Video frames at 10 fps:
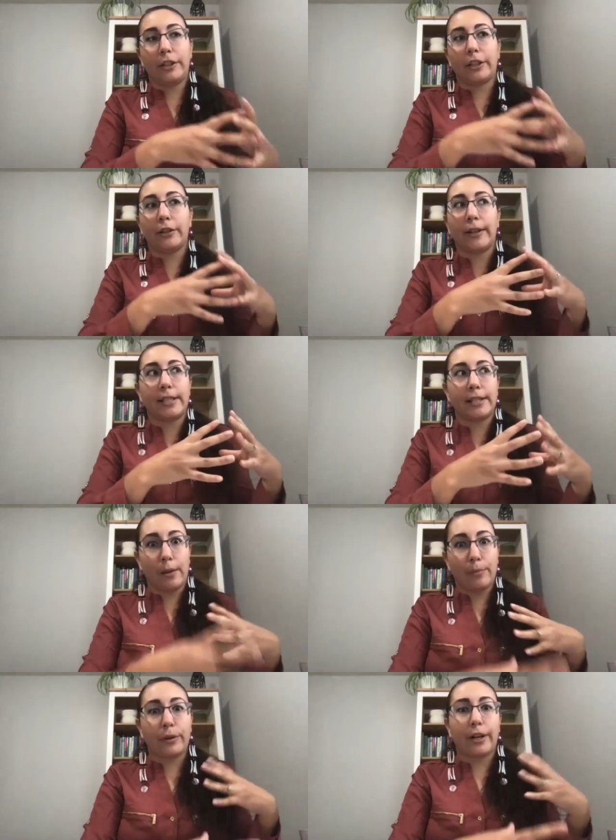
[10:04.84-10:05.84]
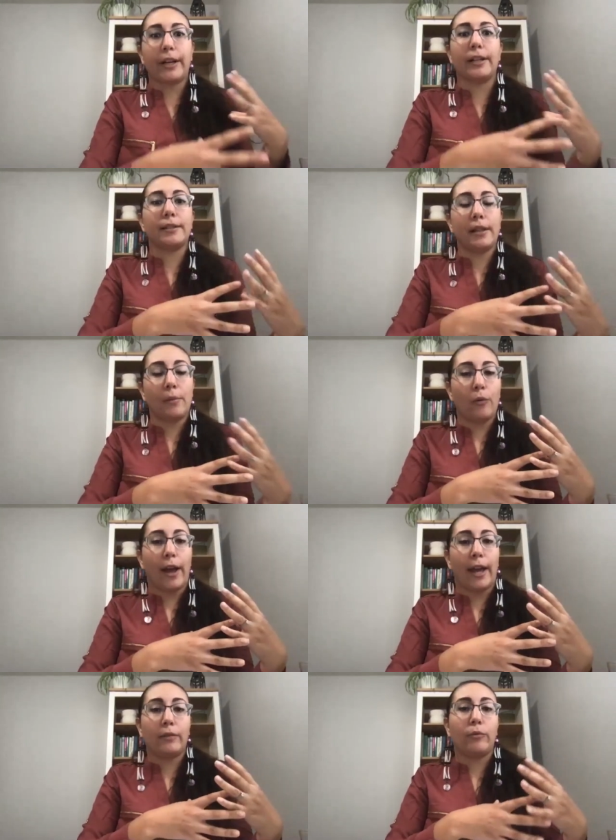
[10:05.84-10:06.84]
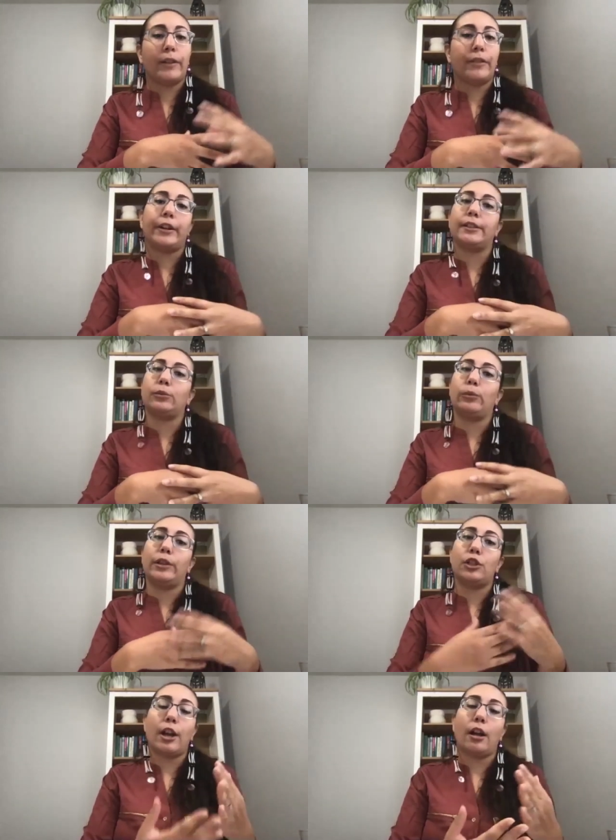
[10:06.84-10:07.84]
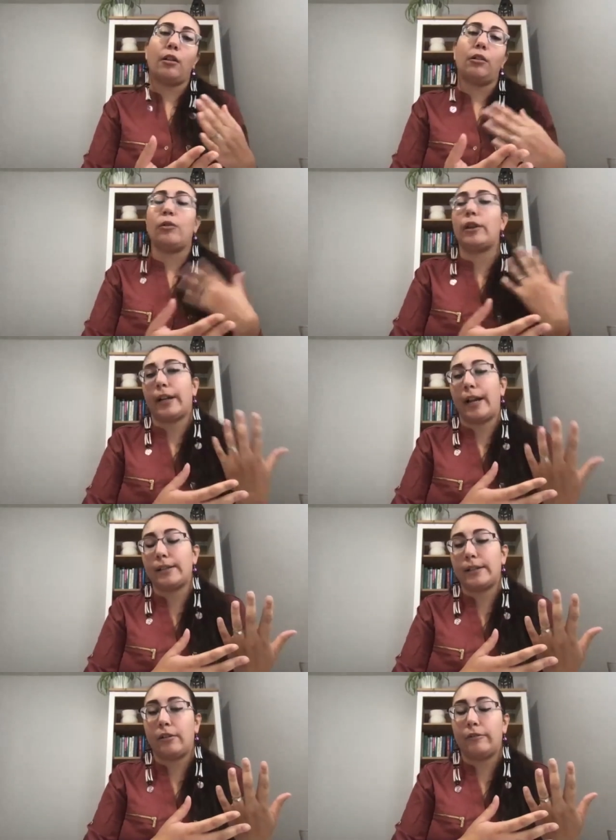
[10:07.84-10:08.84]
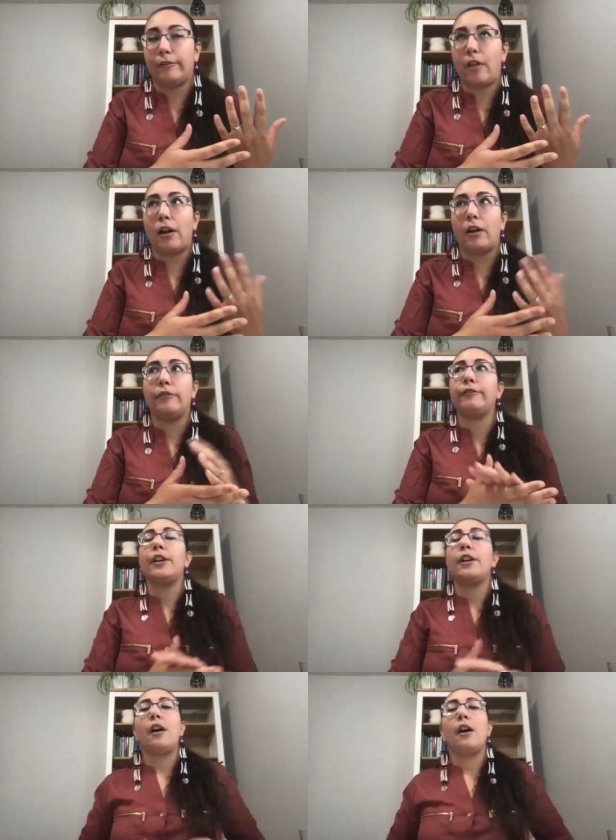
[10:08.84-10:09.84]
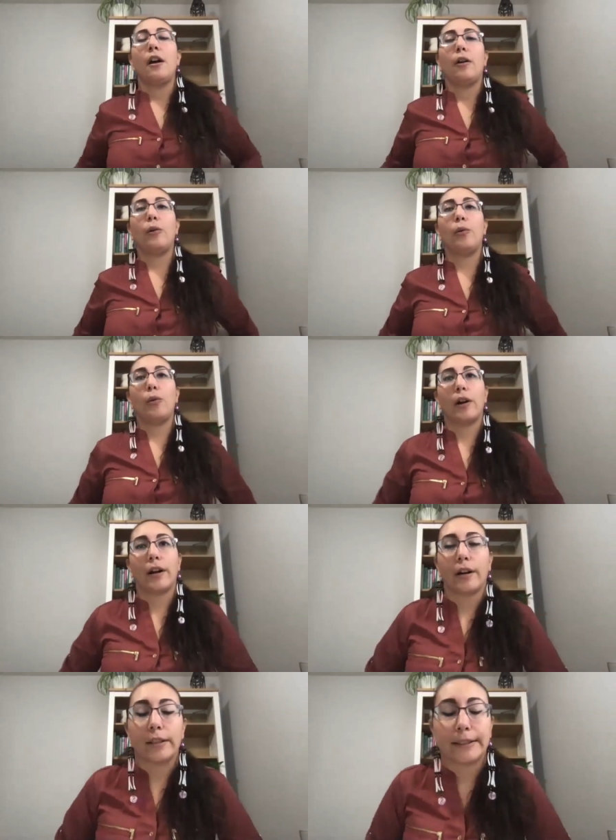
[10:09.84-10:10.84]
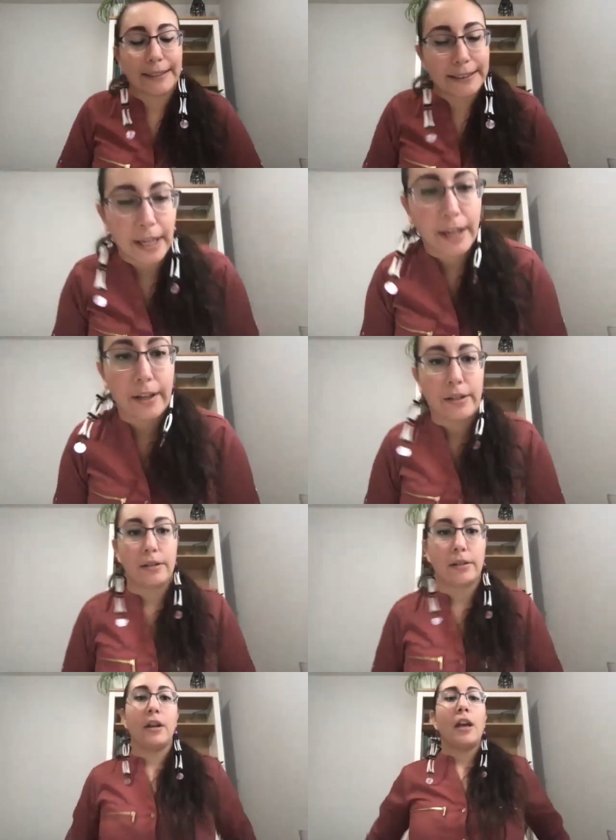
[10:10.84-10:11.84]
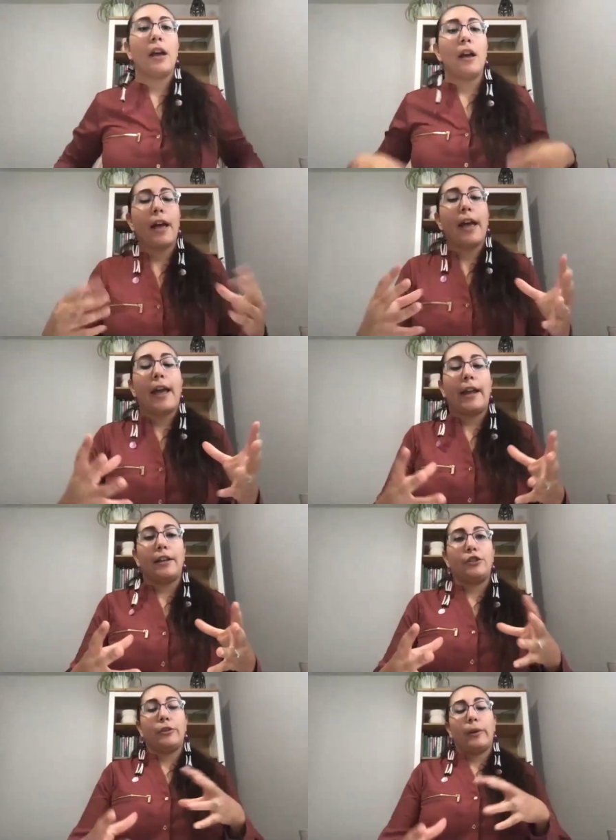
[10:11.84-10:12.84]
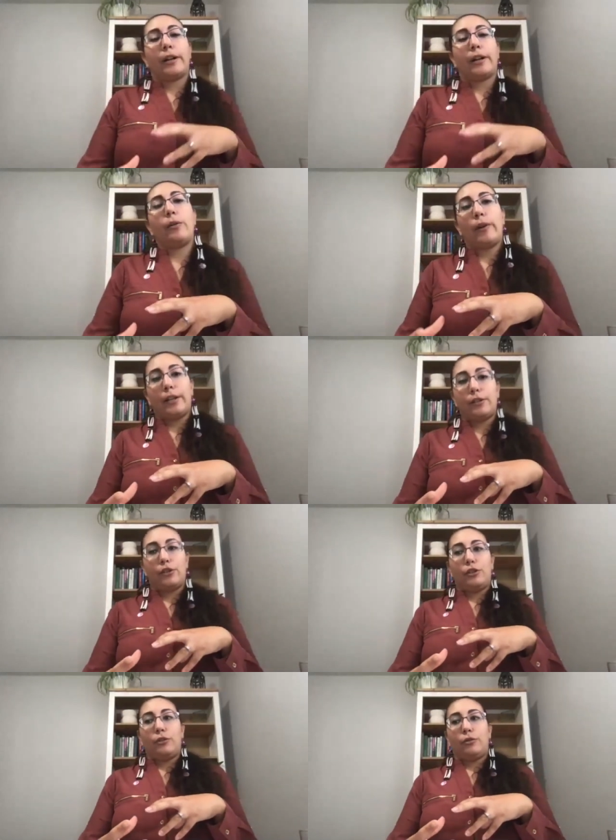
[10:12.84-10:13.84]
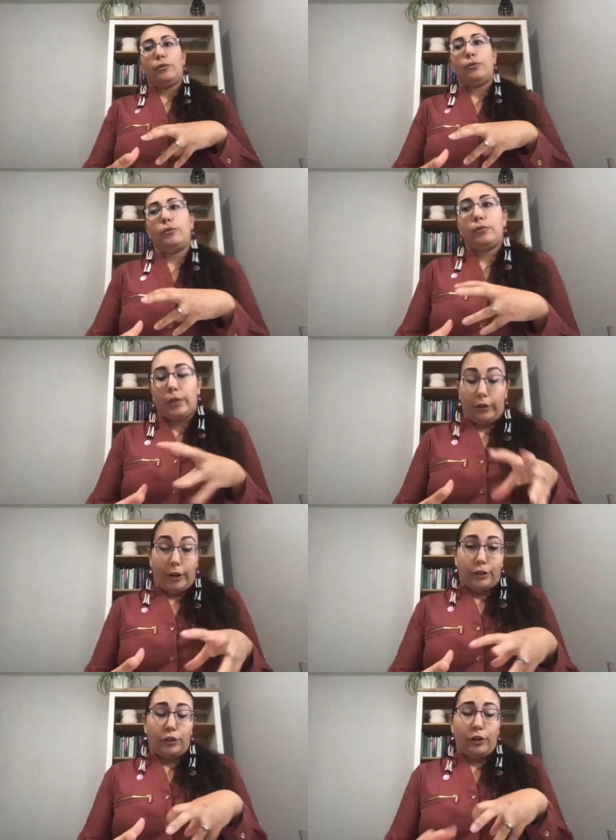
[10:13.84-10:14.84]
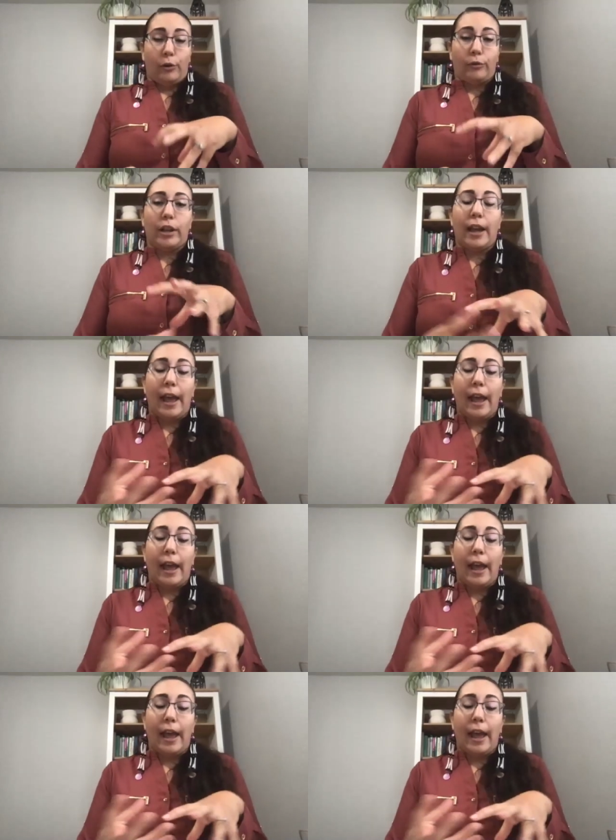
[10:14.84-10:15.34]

you're going to temper it in some way, whether it's with shell or cattail fluff or sand, and you are going to, or crushed stone,